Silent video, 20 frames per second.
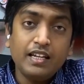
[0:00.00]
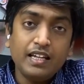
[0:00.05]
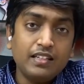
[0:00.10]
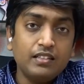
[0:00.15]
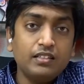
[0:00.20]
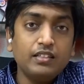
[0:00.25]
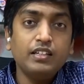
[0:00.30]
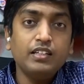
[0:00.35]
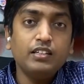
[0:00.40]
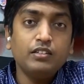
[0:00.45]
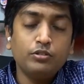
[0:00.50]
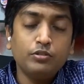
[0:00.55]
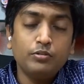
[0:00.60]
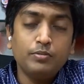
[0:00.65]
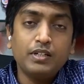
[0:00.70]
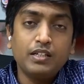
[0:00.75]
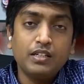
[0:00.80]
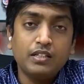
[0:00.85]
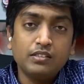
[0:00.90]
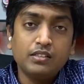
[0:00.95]
ECT
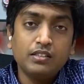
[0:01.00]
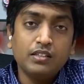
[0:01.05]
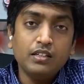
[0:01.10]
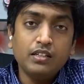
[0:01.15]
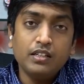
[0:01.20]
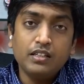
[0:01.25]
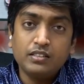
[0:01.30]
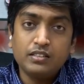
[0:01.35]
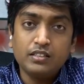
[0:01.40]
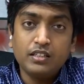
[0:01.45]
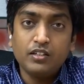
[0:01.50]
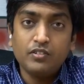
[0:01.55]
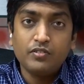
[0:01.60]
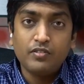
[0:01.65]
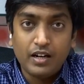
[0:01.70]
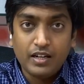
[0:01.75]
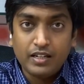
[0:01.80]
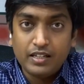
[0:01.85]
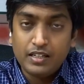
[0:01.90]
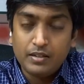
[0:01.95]
should be considered instead
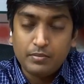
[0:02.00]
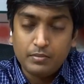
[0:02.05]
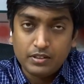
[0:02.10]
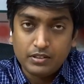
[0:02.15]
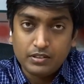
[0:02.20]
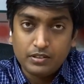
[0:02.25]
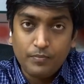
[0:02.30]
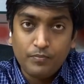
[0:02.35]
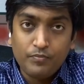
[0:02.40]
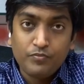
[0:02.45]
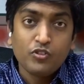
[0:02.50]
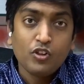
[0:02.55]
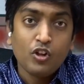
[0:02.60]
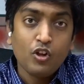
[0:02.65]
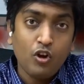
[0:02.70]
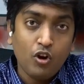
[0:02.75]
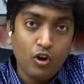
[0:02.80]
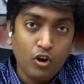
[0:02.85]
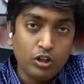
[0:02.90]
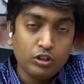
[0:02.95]
of rTMS.
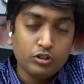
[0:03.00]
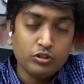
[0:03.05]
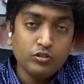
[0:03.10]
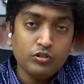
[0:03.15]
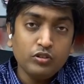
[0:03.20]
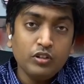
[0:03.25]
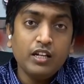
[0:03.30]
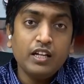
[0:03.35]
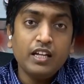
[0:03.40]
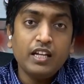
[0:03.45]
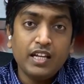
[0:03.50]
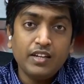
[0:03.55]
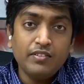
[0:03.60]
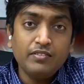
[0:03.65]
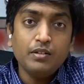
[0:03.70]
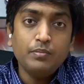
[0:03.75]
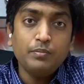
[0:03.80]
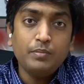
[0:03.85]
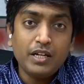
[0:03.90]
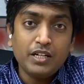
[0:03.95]
Also,
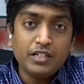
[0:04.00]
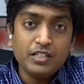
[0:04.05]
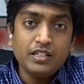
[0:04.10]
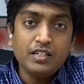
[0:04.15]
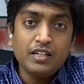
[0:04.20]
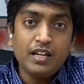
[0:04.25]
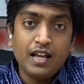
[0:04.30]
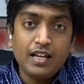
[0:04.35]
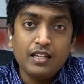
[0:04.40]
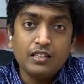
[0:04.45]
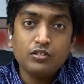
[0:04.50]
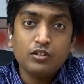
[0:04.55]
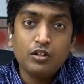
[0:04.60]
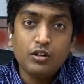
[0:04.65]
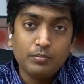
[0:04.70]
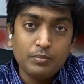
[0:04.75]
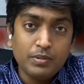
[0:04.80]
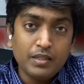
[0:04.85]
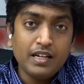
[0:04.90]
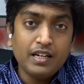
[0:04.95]
if the patient has
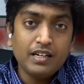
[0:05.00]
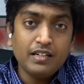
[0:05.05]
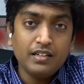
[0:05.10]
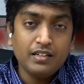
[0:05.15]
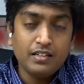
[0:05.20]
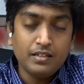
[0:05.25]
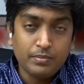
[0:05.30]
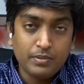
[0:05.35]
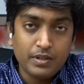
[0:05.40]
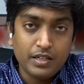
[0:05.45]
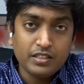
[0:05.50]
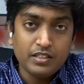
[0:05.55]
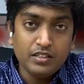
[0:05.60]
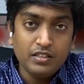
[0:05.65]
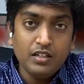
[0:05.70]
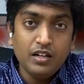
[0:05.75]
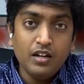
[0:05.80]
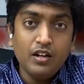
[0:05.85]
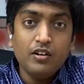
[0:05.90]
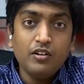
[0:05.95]
complicated
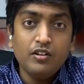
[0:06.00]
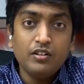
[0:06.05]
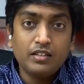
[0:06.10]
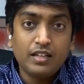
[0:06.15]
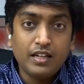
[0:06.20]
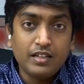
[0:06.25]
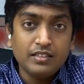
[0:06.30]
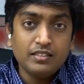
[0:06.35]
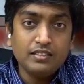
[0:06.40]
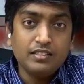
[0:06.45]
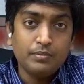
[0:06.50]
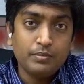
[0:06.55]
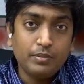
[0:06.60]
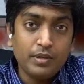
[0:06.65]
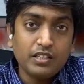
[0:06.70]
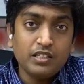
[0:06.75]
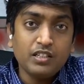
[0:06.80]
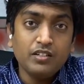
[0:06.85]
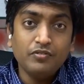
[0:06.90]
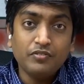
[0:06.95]
depression, that is
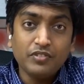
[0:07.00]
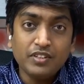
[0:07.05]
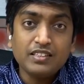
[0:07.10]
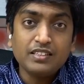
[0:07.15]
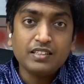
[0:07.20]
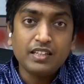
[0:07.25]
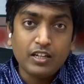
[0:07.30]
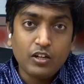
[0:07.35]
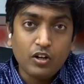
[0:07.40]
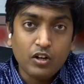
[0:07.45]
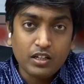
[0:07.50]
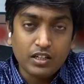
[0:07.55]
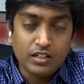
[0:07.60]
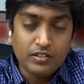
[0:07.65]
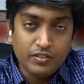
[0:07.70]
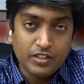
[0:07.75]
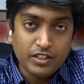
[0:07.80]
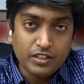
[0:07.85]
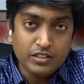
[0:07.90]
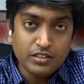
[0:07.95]
depression with
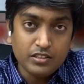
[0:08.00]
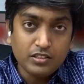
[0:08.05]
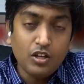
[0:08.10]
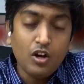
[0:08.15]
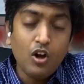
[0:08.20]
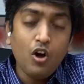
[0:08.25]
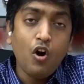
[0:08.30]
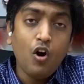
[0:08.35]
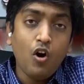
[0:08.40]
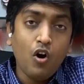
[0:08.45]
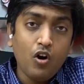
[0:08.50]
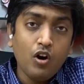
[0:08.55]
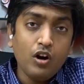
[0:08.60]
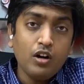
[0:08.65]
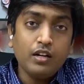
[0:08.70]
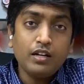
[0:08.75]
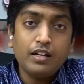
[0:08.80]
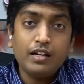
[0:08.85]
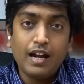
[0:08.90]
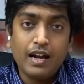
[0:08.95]
psychotic features,
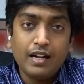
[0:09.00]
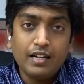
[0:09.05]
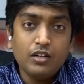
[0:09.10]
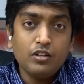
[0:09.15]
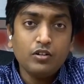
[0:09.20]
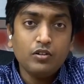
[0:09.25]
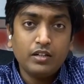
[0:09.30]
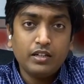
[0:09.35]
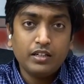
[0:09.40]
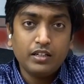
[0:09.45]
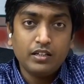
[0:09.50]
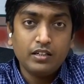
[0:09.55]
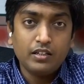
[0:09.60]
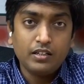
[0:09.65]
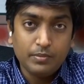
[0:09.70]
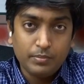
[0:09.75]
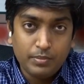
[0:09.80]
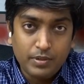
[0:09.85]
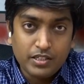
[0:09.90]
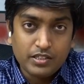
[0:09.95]
or
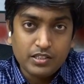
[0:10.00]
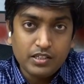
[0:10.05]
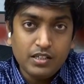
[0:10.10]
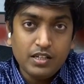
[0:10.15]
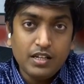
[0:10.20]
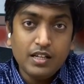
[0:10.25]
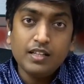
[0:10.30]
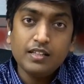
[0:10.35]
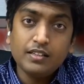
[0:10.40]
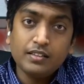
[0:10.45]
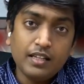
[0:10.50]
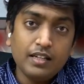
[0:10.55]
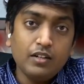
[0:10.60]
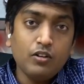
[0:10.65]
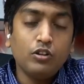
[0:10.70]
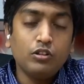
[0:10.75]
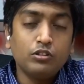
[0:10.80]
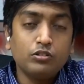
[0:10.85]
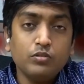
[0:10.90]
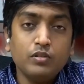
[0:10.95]
catatonic depression,
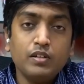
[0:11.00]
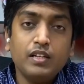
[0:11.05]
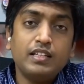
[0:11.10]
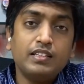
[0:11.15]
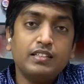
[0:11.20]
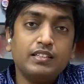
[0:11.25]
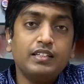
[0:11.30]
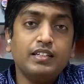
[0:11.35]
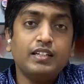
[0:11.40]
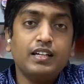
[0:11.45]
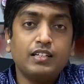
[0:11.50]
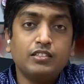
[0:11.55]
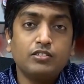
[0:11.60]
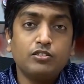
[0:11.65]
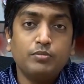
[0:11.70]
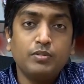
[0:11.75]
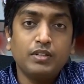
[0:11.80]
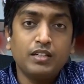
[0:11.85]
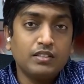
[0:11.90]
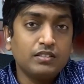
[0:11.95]
then also ECT has
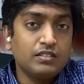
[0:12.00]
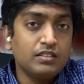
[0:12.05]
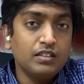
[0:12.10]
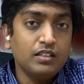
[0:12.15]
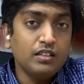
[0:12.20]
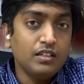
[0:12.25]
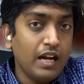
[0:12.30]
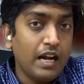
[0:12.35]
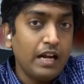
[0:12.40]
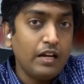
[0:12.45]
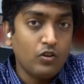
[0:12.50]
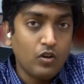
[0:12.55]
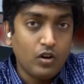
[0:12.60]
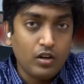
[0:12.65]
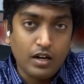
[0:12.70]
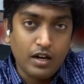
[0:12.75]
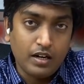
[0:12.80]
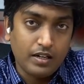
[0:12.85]
to be considered and not